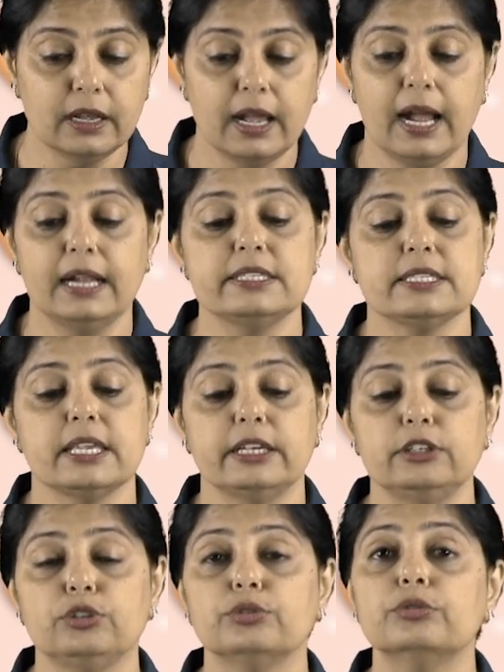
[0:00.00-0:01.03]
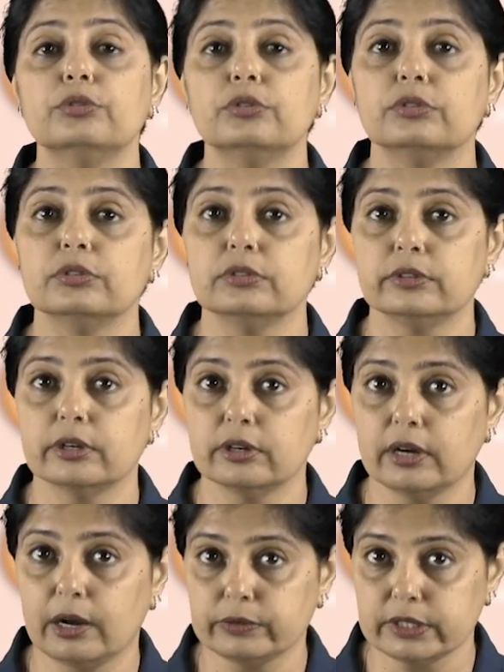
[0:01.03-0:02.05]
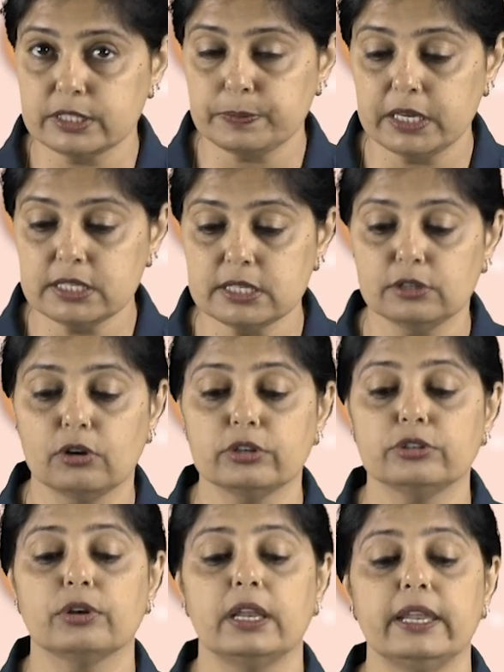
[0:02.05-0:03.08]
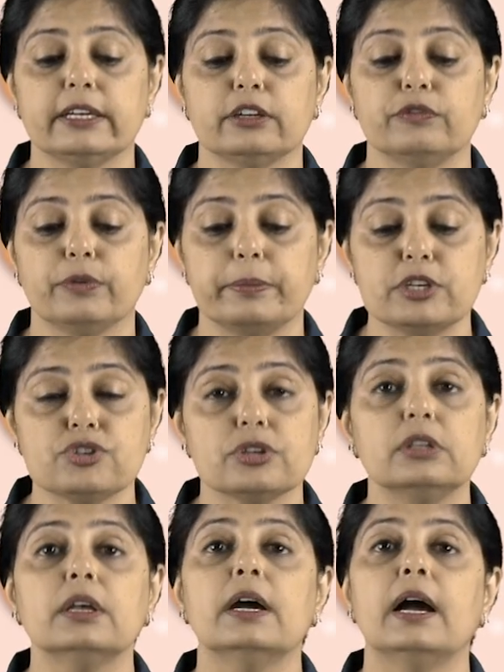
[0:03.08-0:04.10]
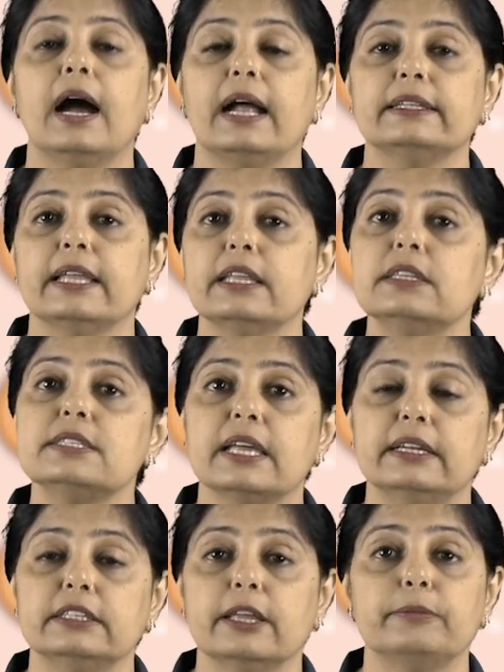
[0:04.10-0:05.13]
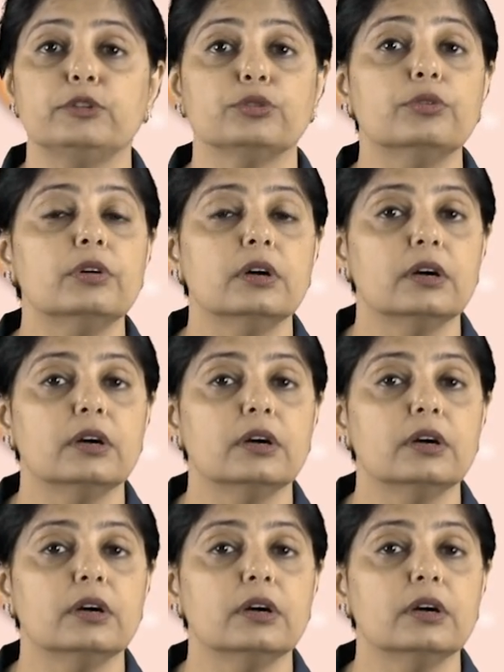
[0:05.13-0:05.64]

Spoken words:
and sent to the outer space in order to collect information and then send them to